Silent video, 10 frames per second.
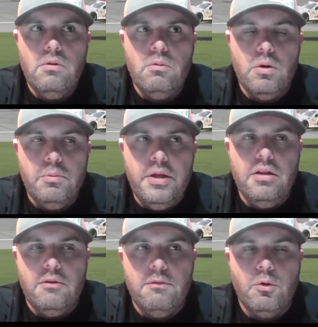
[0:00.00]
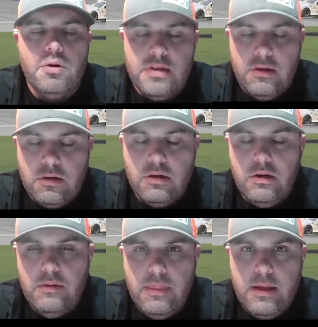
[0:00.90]
what we look for is heart.
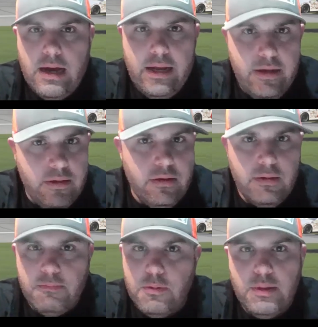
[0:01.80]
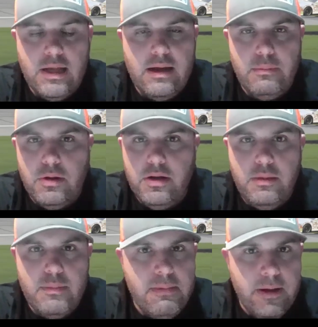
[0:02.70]
I didn't come from a lot of
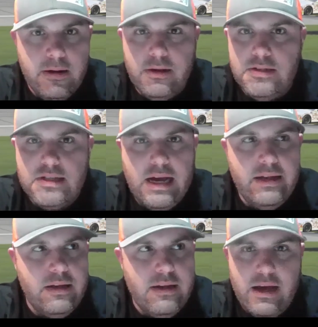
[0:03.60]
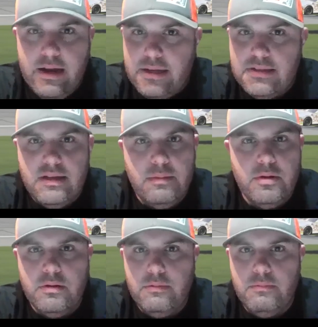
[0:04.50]
money. My parents, I did not ask them
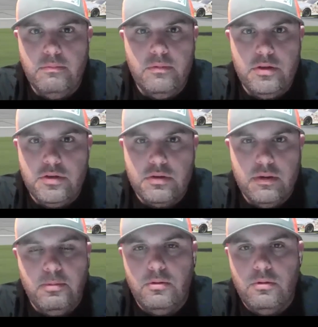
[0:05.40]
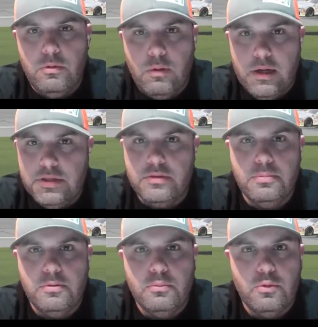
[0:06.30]
to triple,
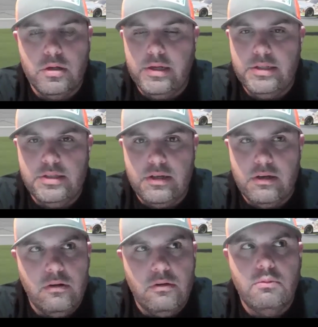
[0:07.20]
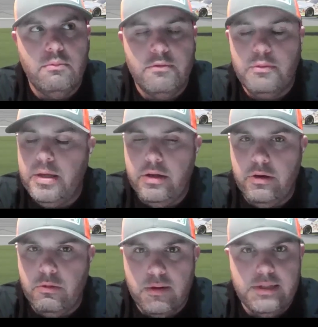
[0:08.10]
quadruple mortgage their home for me to
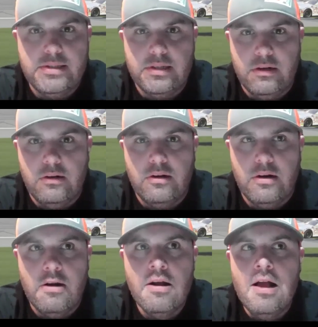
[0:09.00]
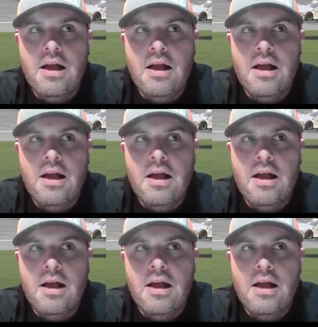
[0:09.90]
go race a car.